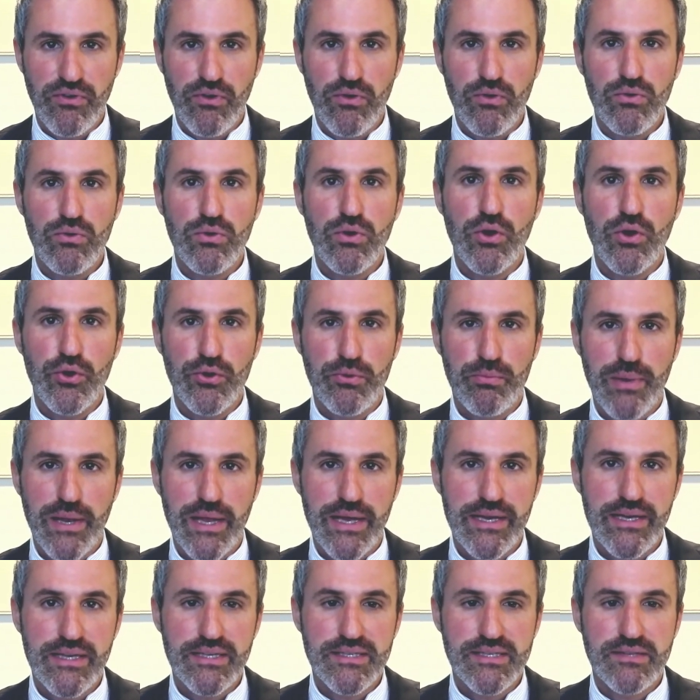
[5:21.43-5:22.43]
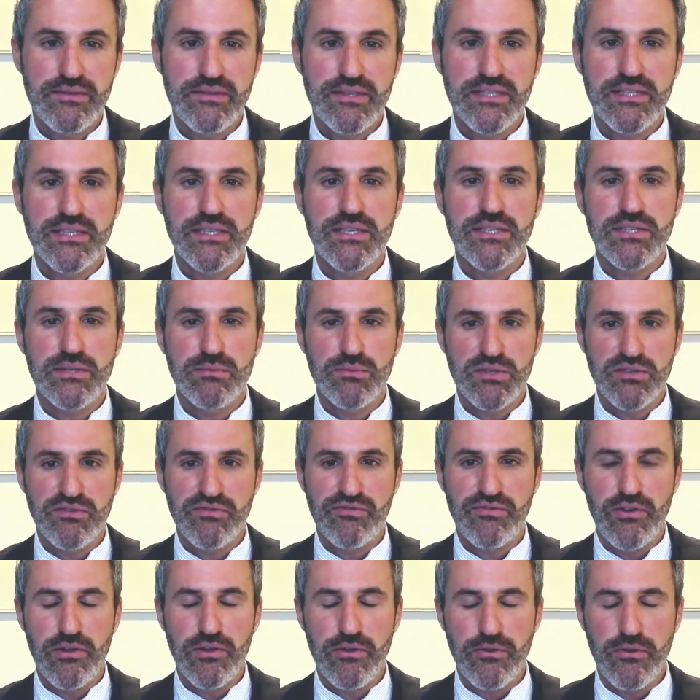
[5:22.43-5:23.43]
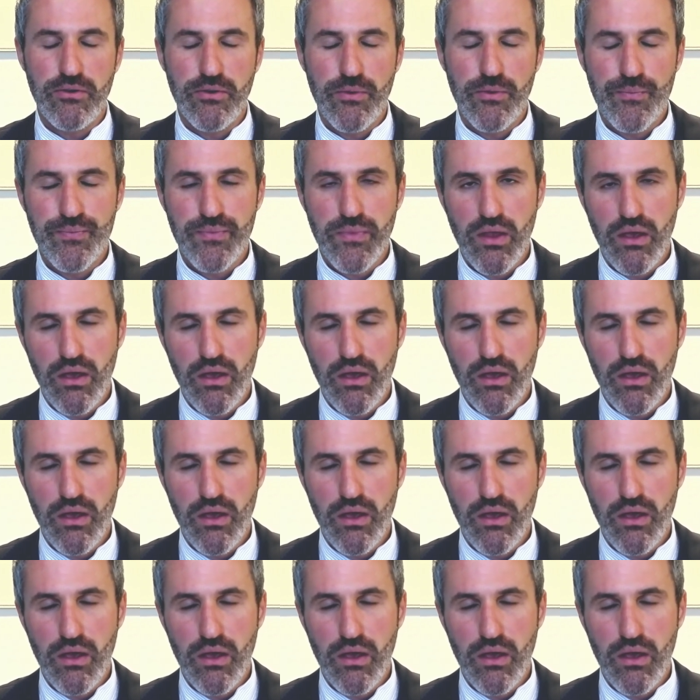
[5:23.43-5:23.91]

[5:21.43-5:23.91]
for all good players in the system to follow.